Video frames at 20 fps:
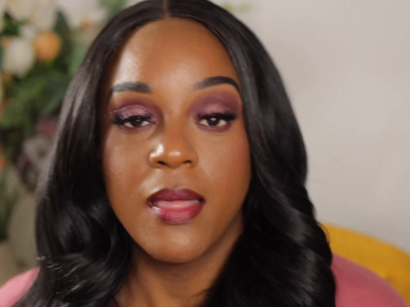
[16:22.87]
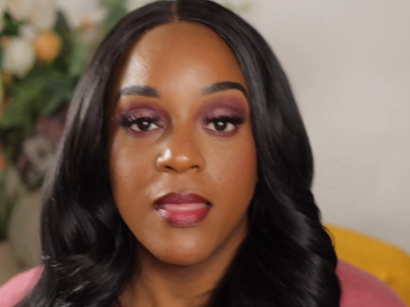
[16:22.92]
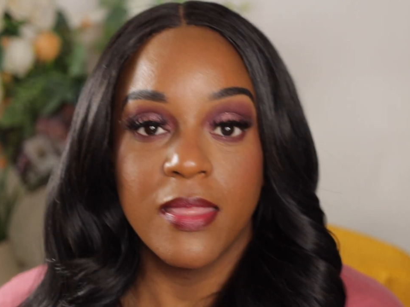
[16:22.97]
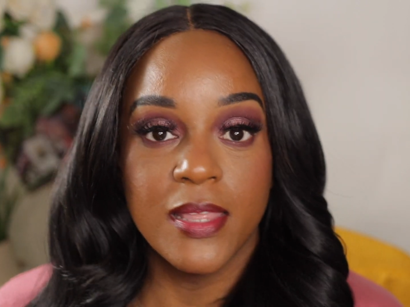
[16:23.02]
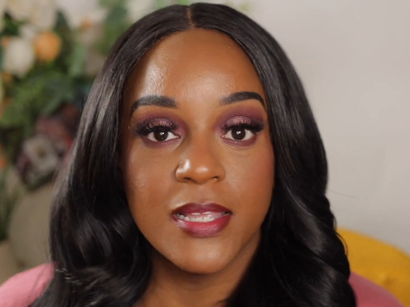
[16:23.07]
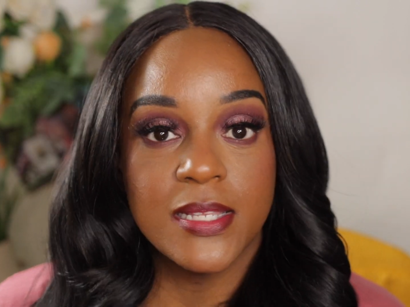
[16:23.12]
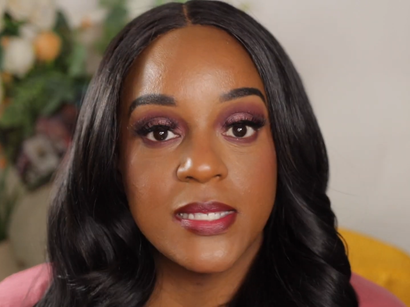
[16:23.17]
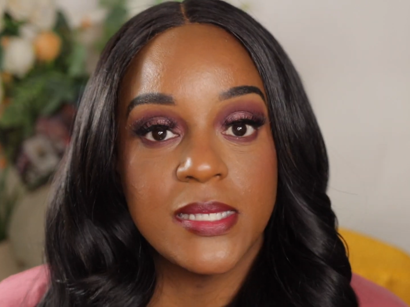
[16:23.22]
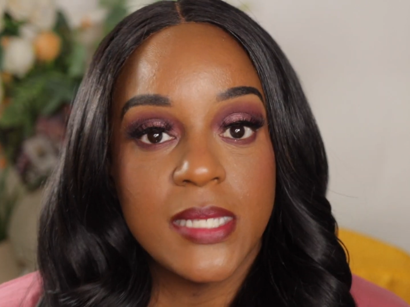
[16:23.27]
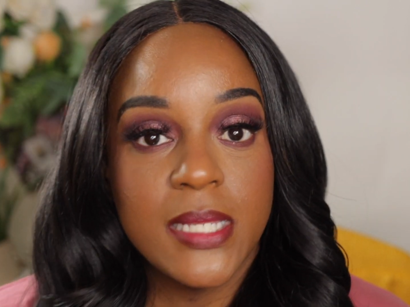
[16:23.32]

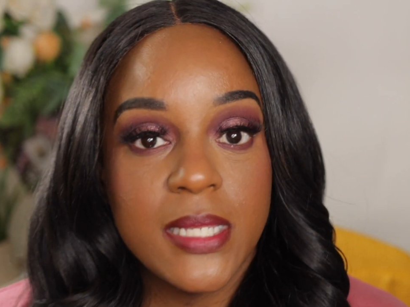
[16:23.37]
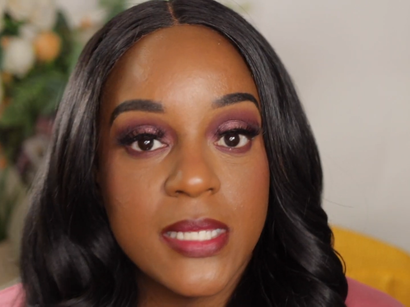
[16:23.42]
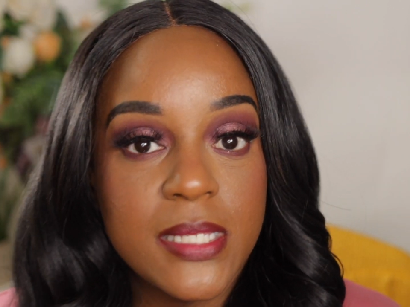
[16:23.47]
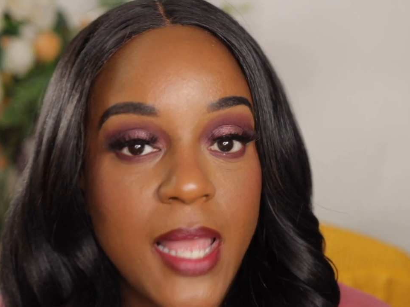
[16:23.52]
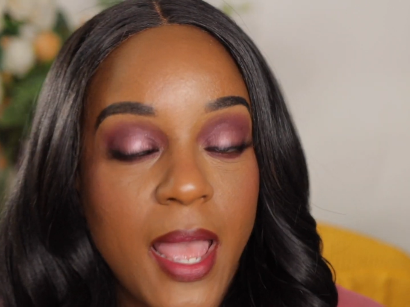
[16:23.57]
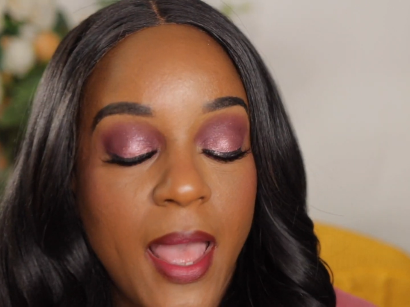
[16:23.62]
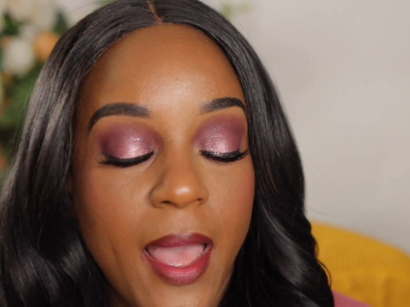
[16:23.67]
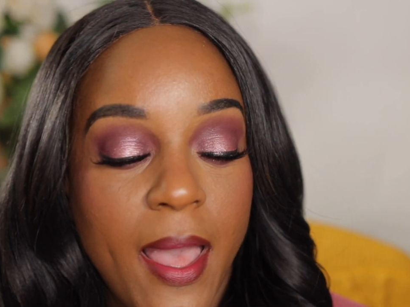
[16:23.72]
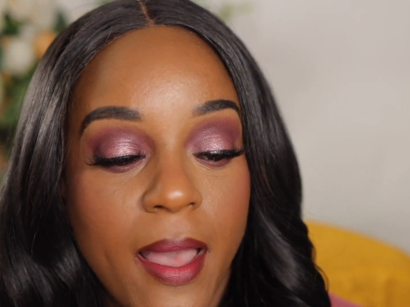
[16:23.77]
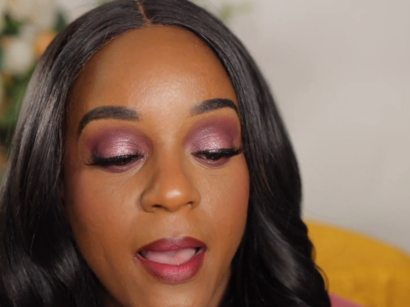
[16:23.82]
This is
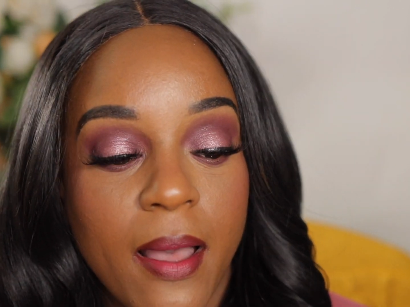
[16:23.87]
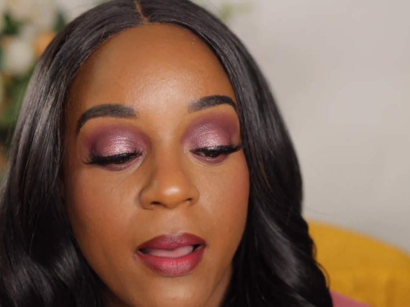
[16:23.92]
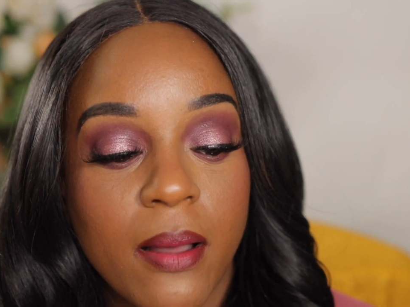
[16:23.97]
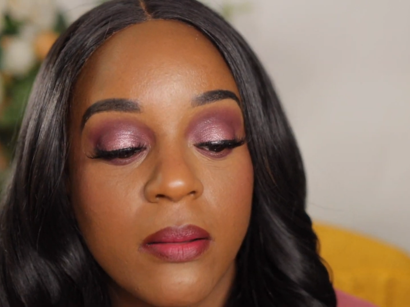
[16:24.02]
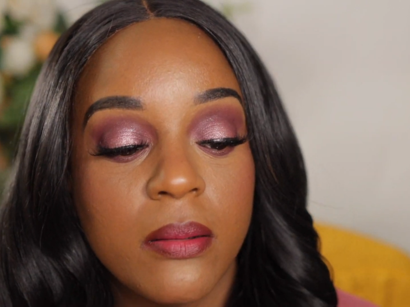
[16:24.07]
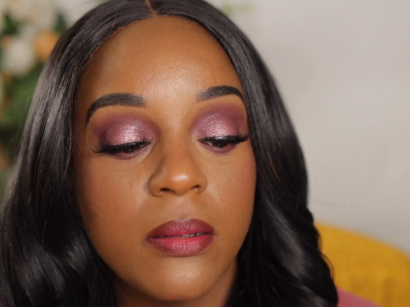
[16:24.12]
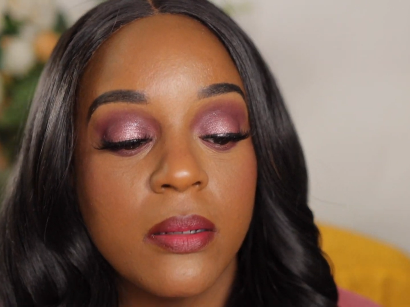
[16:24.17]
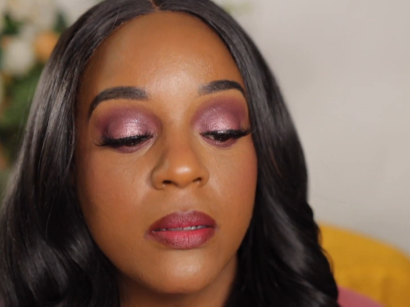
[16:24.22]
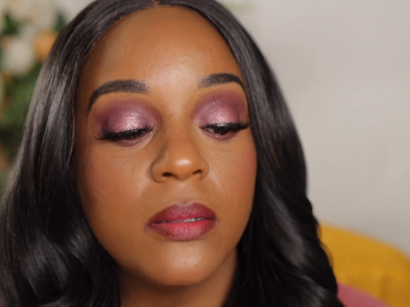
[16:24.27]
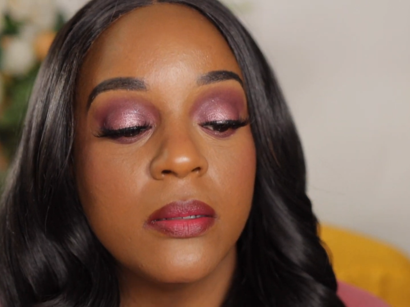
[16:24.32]

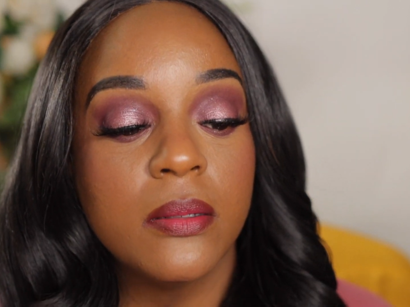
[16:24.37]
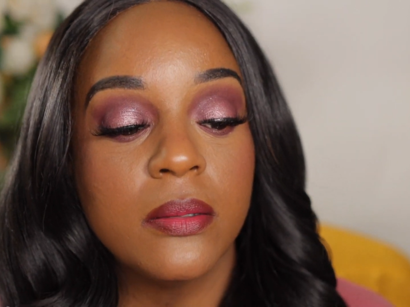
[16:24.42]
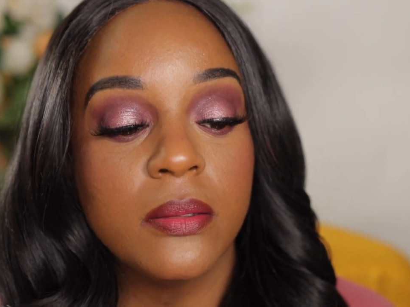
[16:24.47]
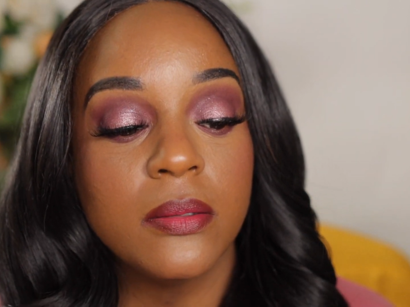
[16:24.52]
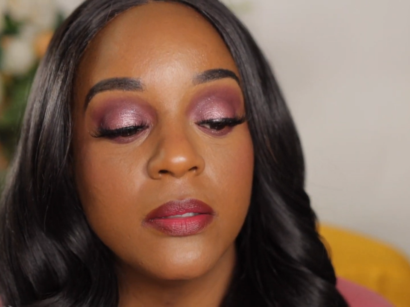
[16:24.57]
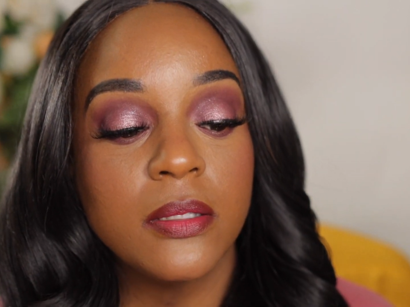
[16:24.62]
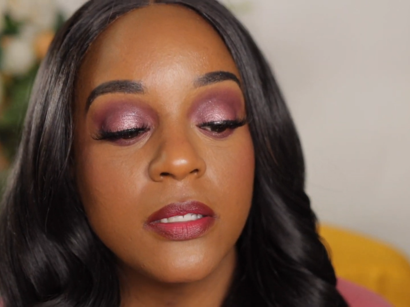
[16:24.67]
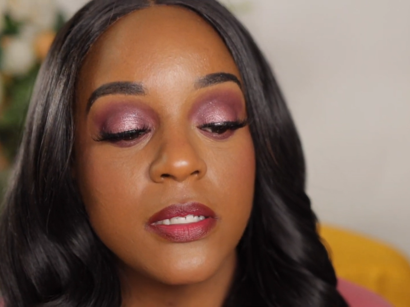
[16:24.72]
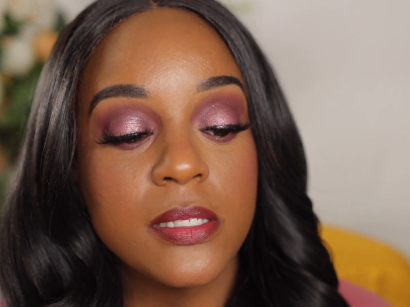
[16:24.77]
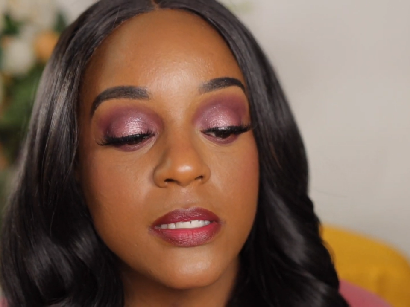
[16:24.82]
how
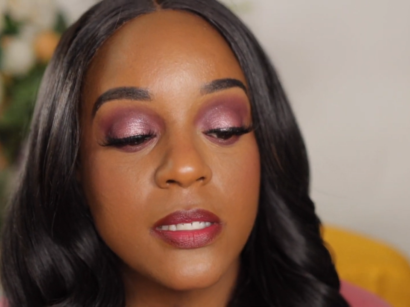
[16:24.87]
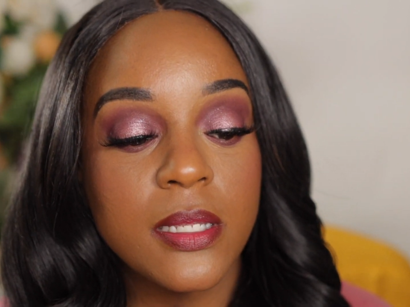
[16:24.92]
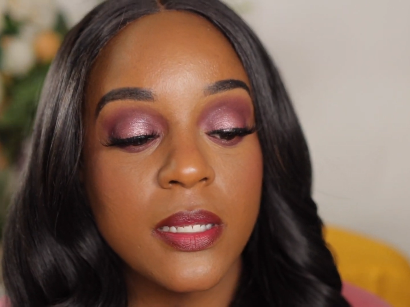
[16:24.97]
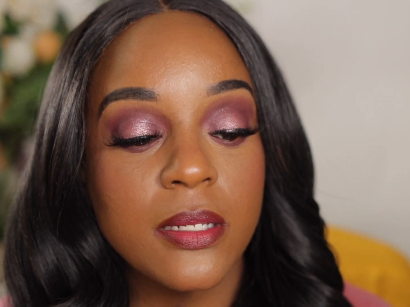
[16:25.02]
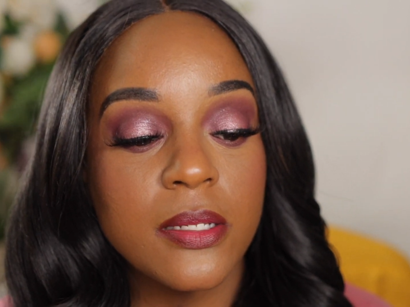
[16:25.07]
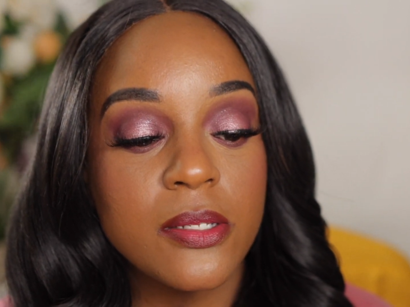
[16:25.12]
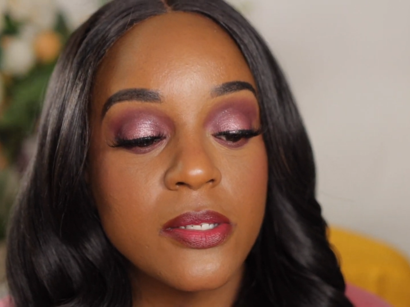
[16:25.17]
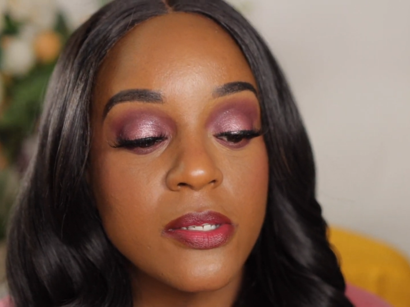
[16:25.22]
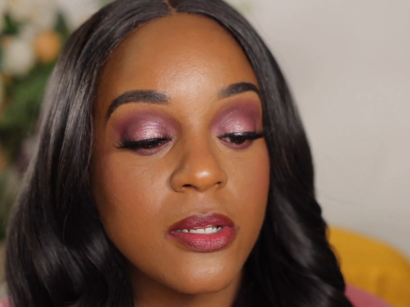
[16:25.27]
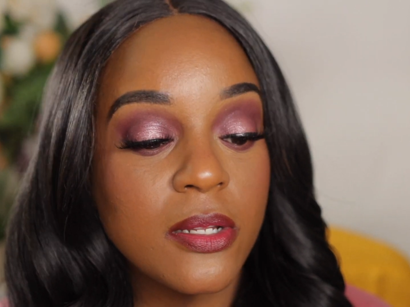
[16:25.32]
the skin
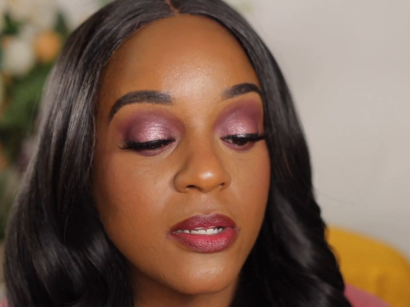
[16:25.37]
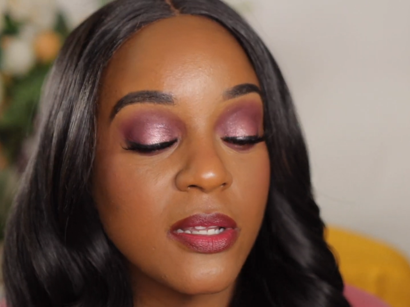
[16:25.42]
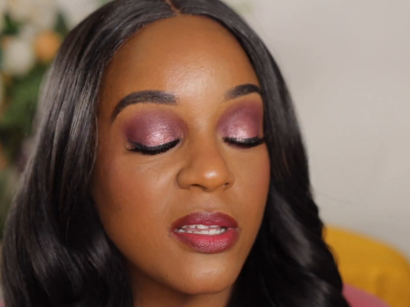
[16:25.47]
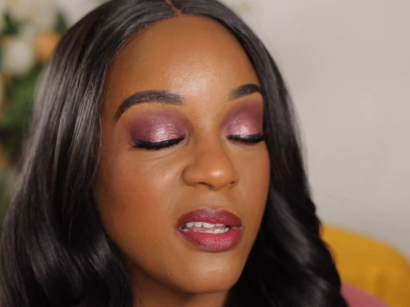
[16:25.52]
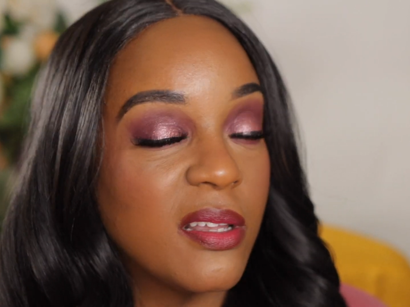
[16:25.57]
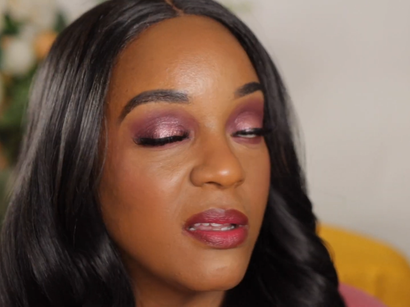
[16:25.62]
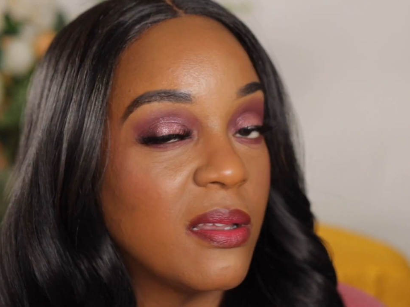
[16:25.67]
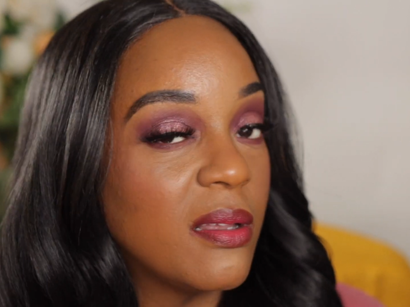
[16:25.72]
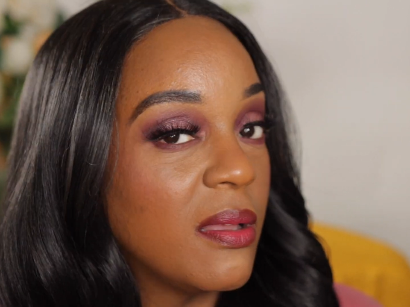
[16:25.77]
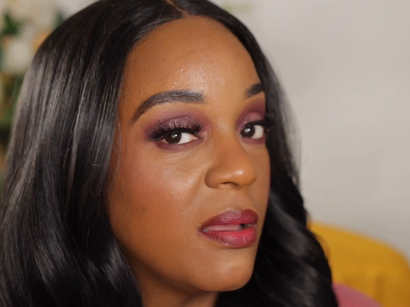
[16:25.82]
is
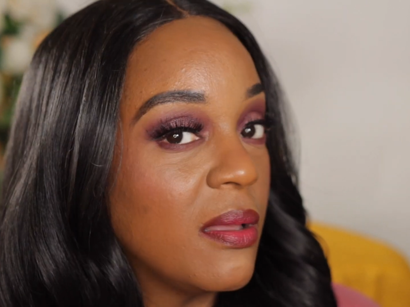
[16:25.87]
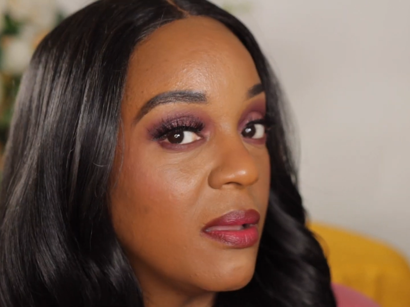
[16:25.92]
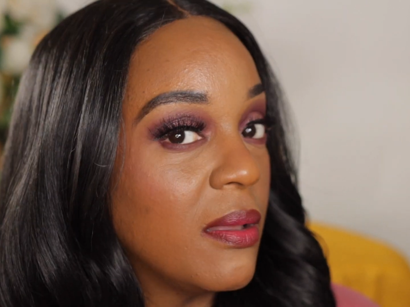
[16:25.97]
looking.